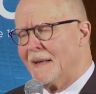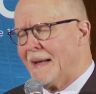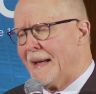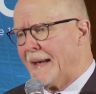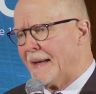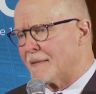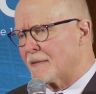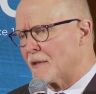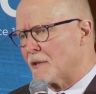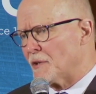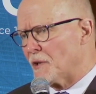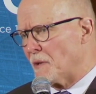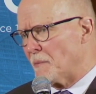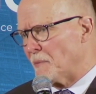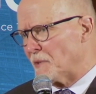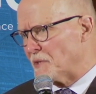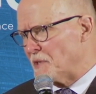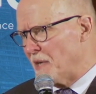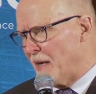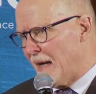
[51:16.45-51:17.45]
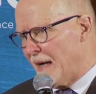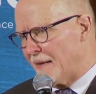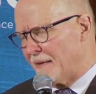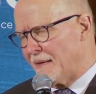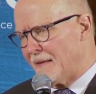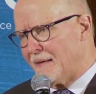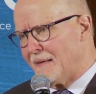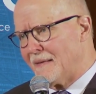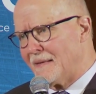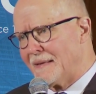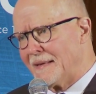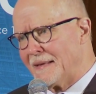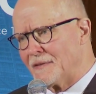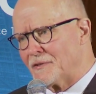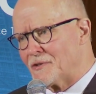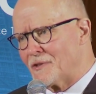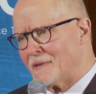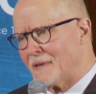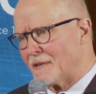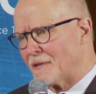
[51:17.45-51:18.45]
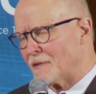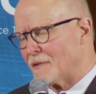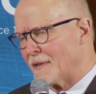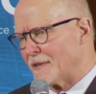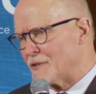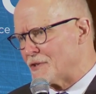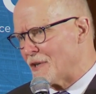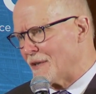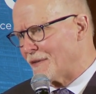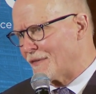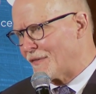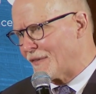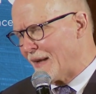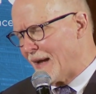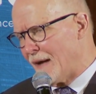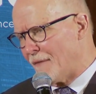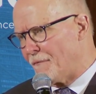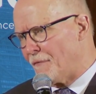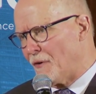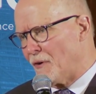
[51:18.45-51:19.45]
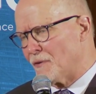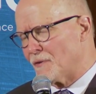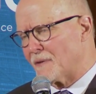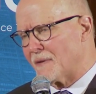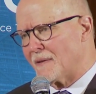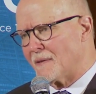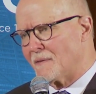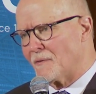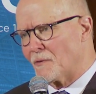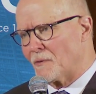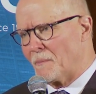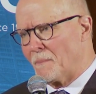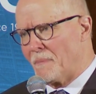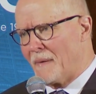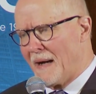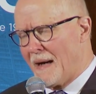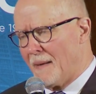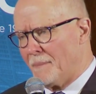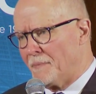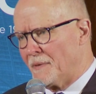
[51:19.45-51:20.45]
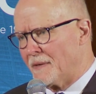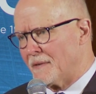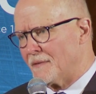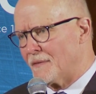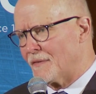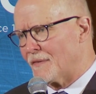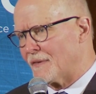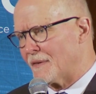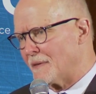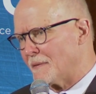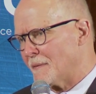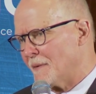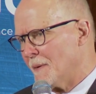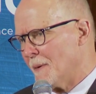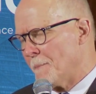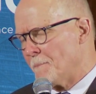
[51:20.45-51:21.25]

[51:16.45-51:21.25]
and Claire Mignogna and the late Gene Saffold and Norm Bobbins and